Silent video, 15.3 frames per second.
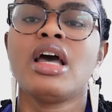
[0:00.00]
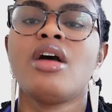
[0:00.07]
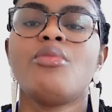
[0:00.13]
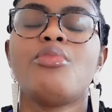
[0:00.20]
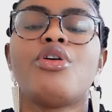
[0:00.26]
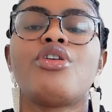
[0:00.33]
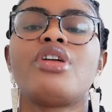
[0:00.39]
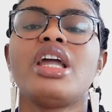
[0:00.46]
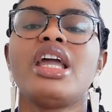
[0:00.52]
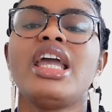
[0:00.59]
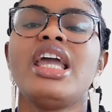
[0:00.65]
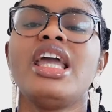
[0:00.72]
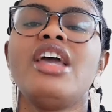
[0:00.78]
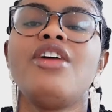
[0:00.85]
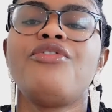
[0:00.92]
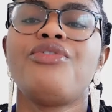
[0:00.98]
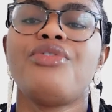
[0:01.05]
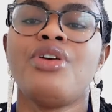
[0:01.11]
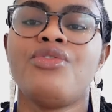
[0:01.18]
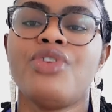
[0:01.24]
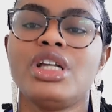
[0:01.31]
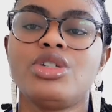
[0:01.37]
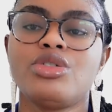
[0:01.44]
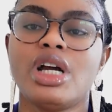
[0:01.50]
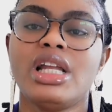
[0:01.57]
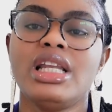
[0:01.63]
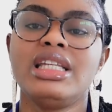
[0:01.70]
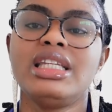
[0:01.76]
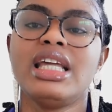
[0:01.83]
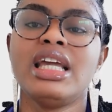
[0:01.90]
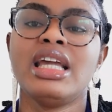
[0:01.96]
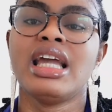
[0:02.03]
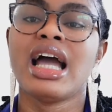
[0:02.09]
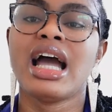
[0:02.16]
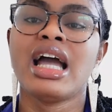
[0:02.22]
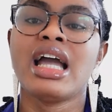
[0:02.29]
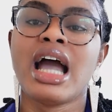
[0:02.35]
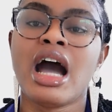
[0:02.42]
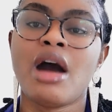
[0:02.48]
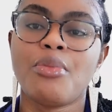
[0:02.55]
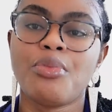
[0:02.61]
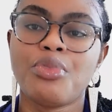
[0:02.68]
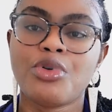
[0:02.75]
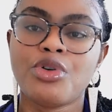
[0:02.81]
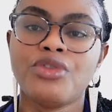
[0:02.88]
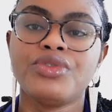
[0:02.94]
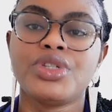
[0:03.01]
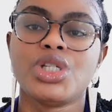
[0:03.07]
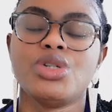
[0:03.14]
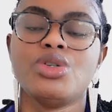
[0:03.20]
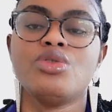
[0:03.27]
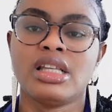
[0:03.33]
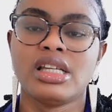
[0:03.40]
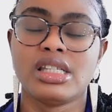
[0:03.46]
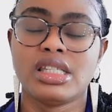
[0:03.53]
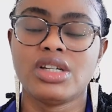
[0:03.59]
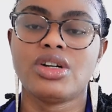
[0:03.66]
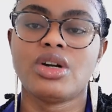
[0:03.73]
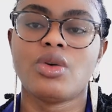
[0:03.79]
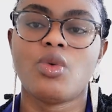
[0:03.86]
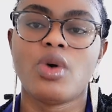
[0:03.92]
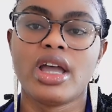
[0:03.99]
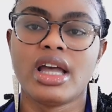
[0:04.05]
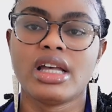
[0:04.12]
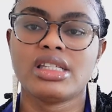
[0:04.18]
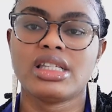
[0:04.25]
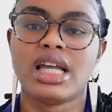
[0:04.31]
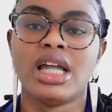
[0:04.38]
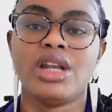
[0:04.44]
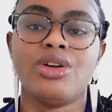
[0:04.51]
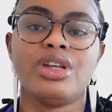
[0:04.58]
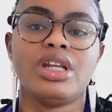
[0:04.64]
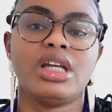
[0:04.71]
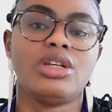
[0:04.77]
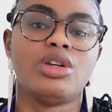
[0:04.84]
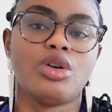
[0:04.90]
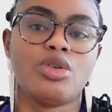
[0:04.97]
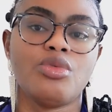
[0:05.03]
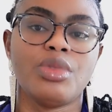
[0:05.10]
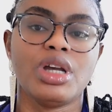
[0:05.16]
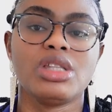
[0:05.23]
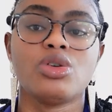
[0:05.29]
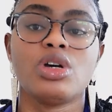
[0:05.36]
But if eventually they approved you, they still requires another document